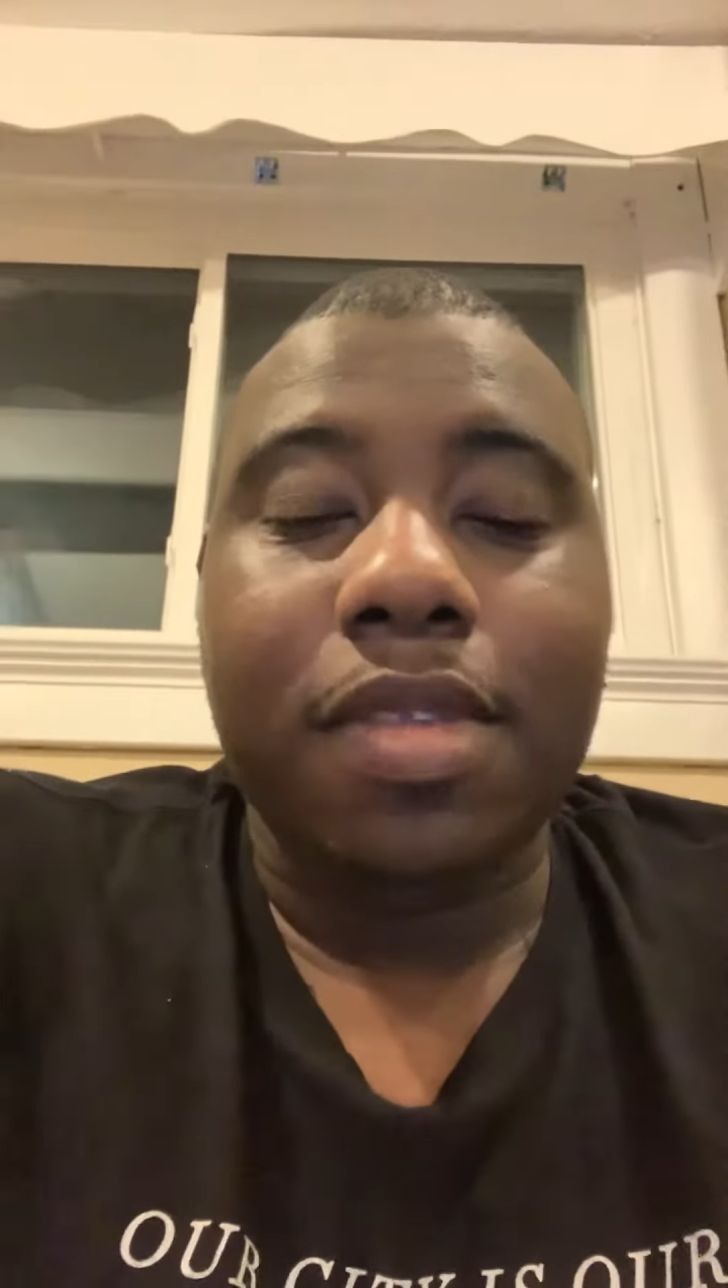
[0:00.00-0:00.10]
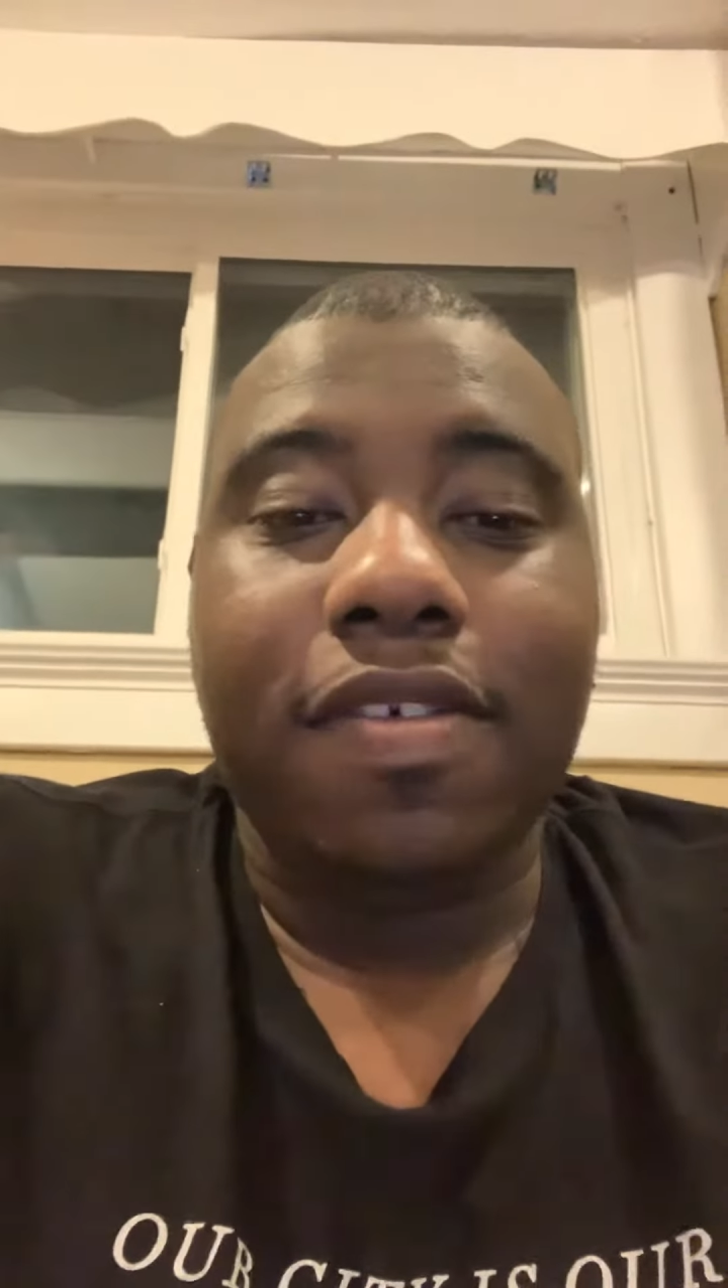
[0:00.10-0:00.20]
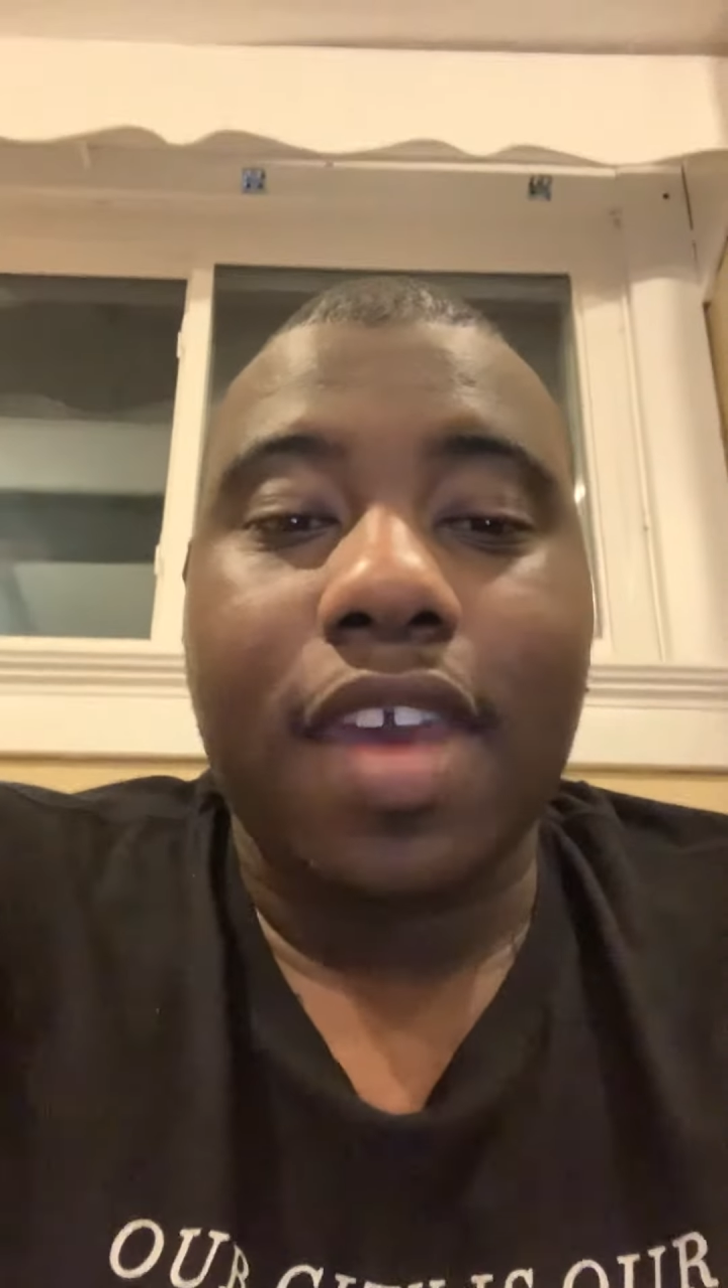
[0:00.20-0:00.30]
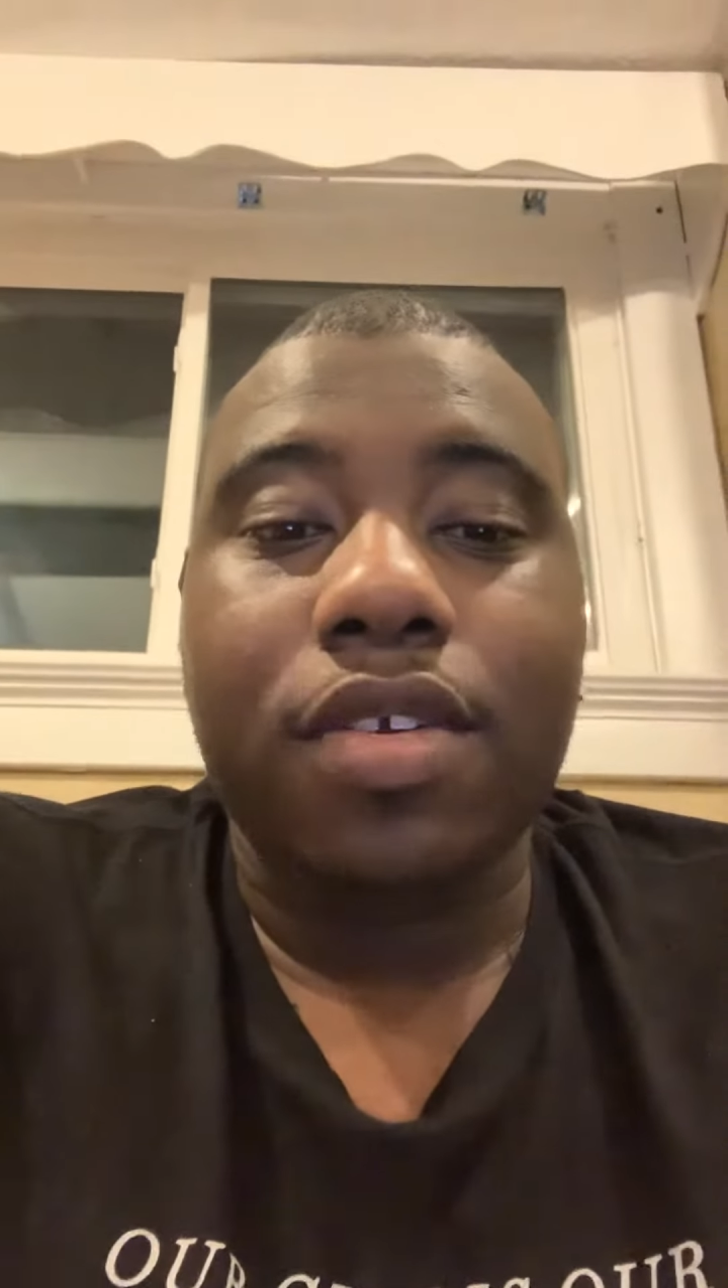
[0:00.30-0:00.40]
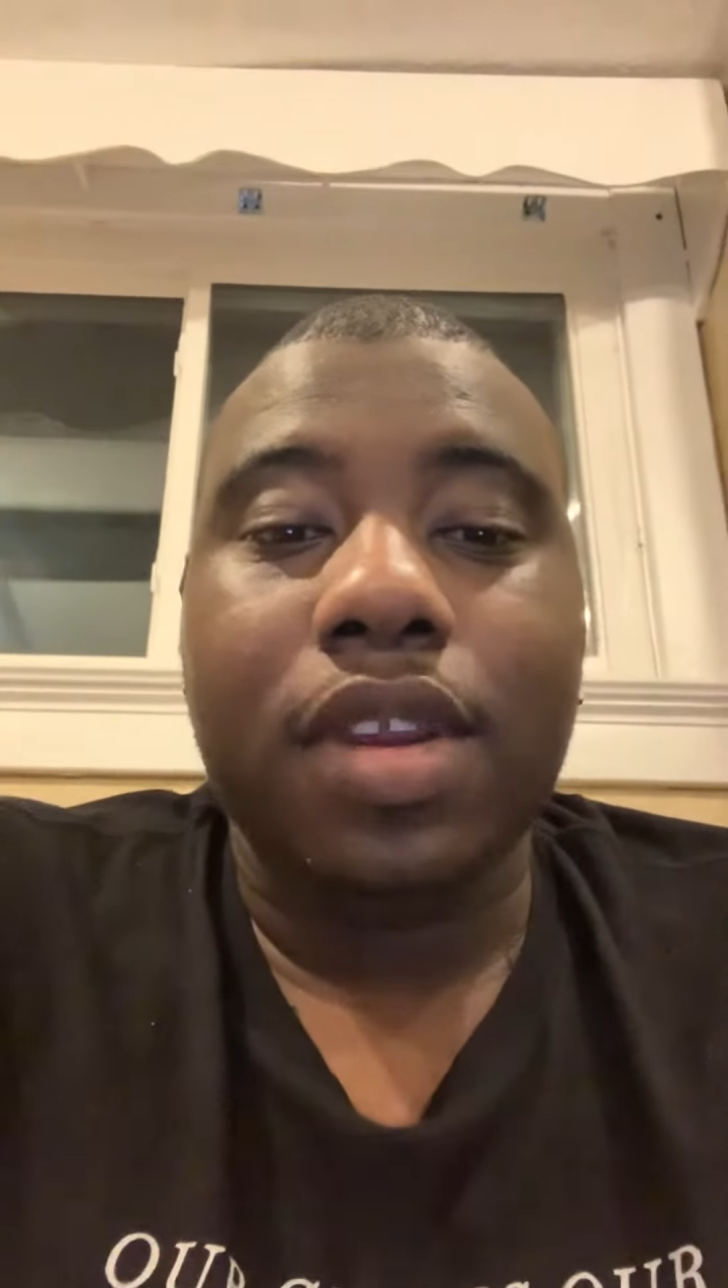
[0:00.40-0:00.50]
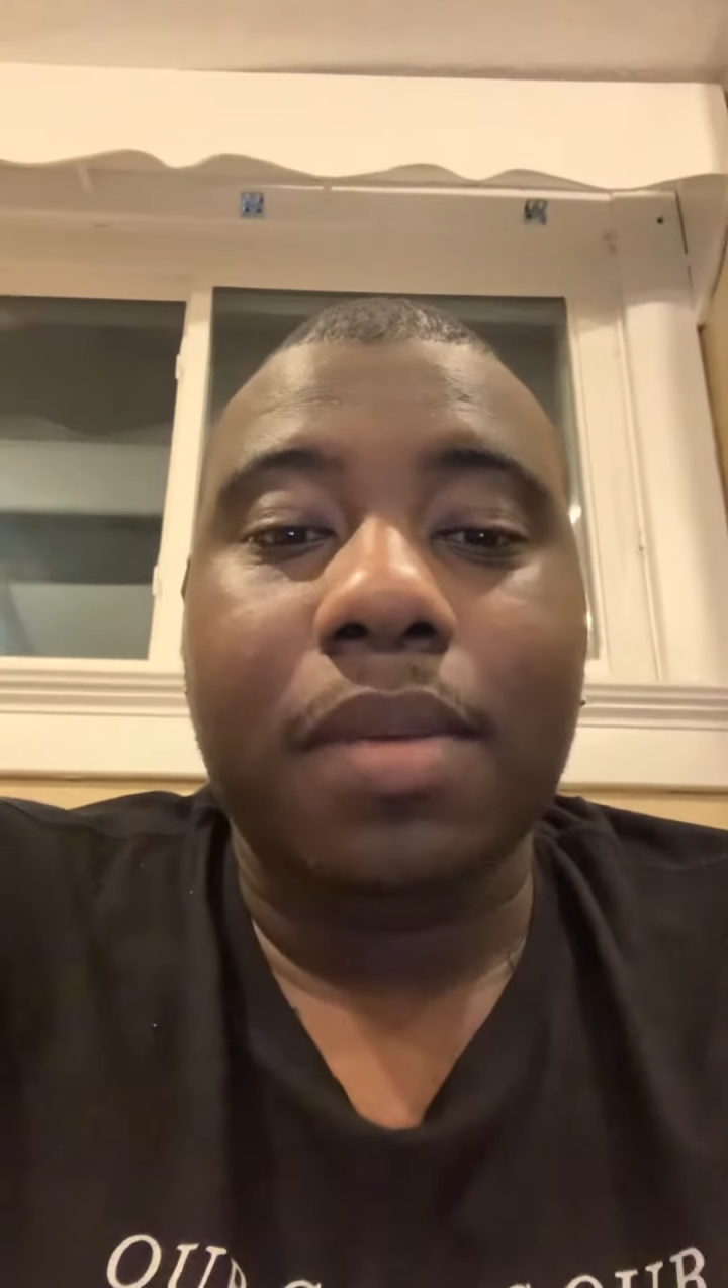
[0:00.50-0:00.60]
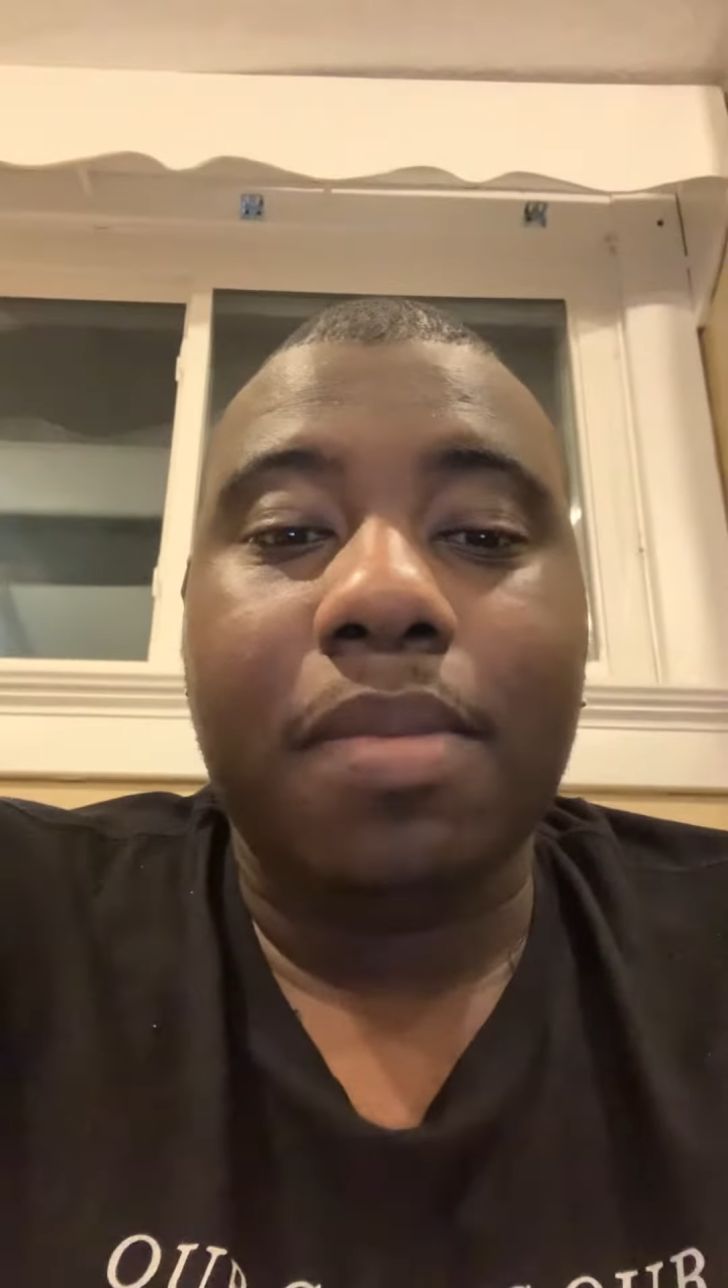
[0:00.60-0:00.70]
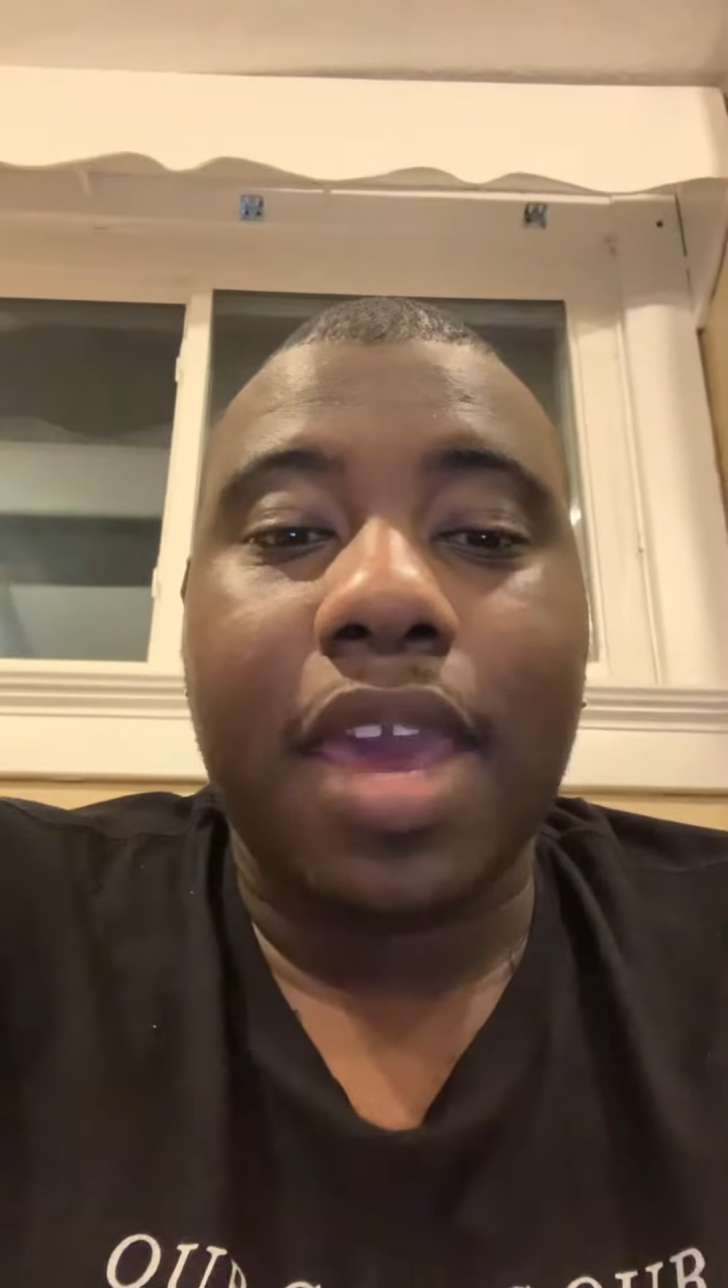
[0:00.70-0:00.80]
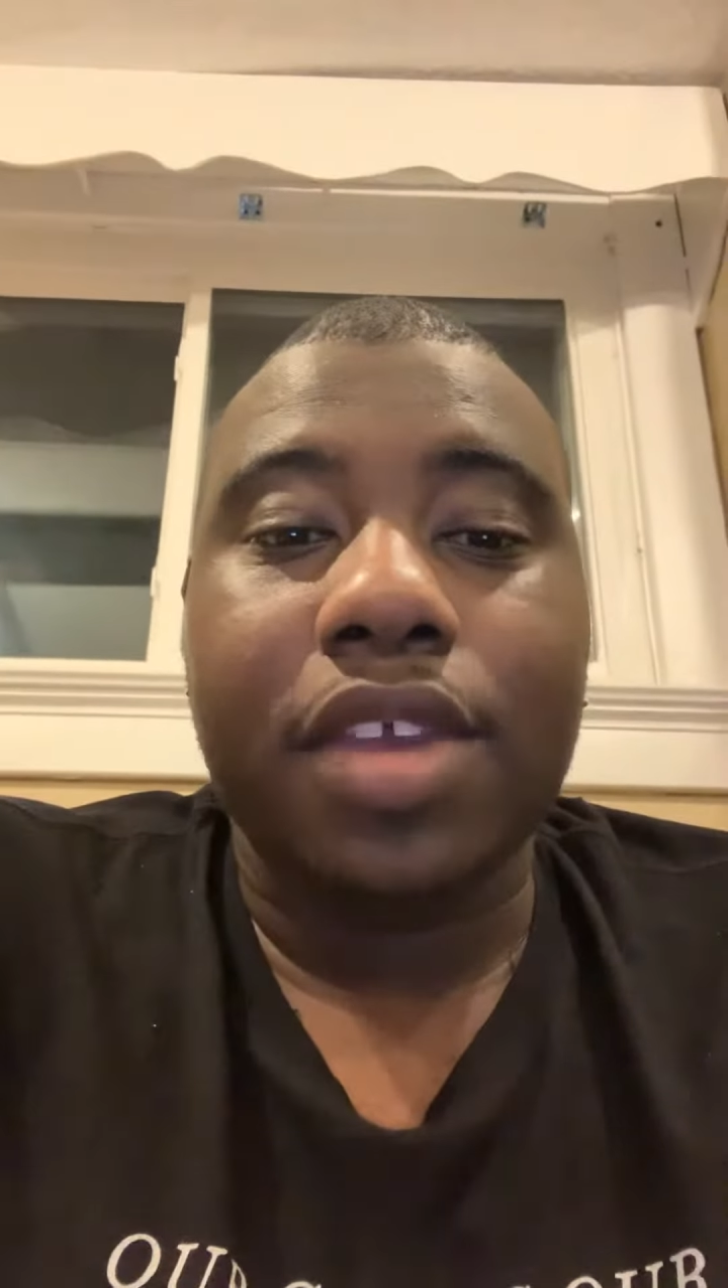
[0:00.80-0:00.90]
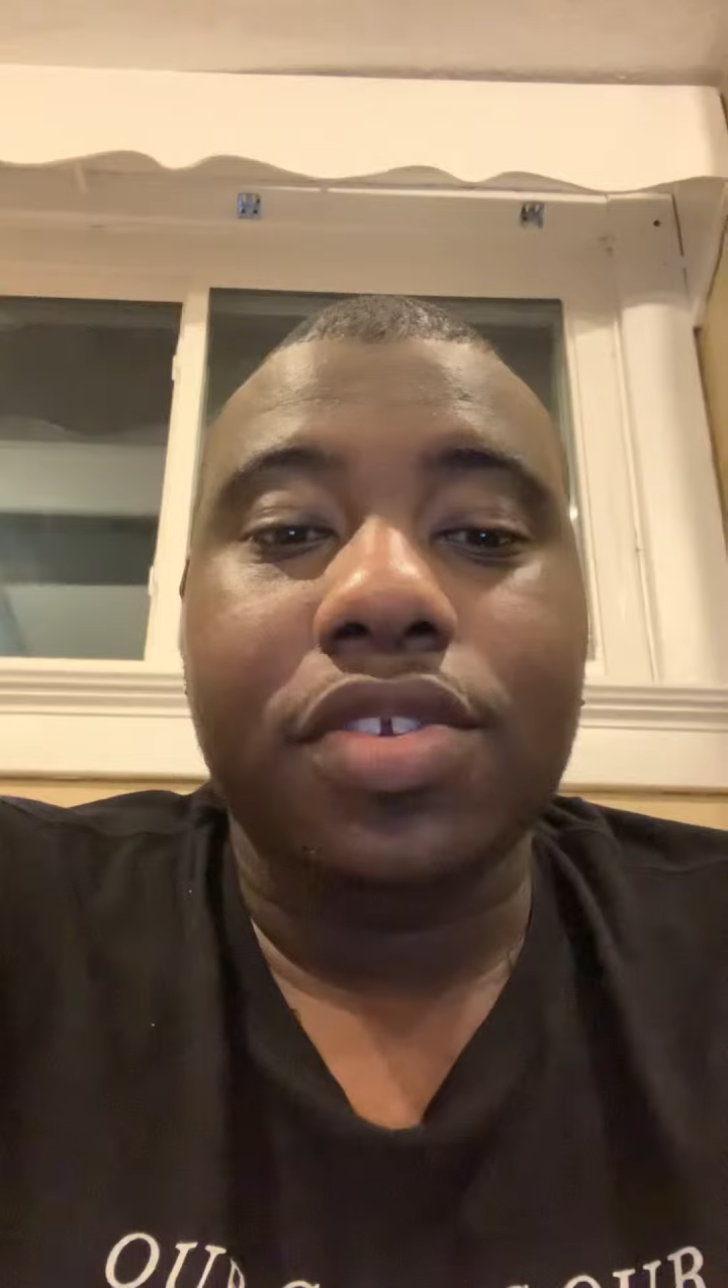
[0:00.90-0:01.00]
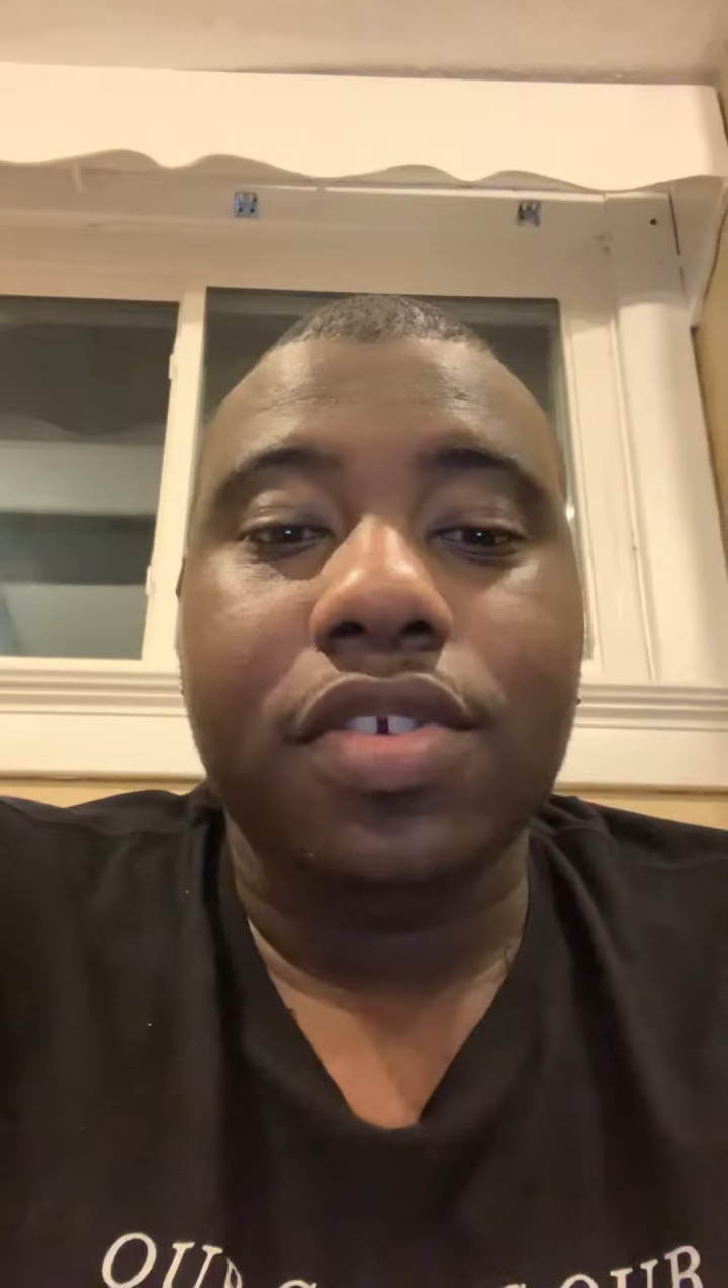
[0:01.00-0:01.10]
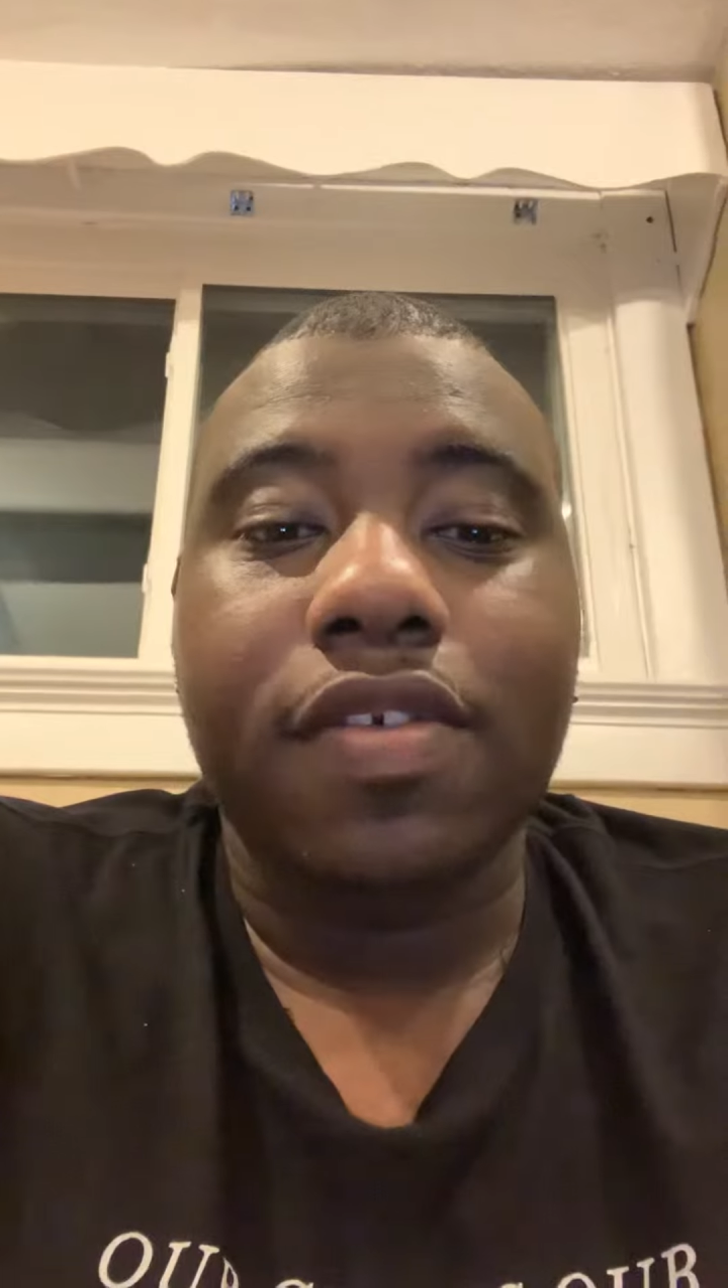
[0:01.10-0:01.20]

founding pastor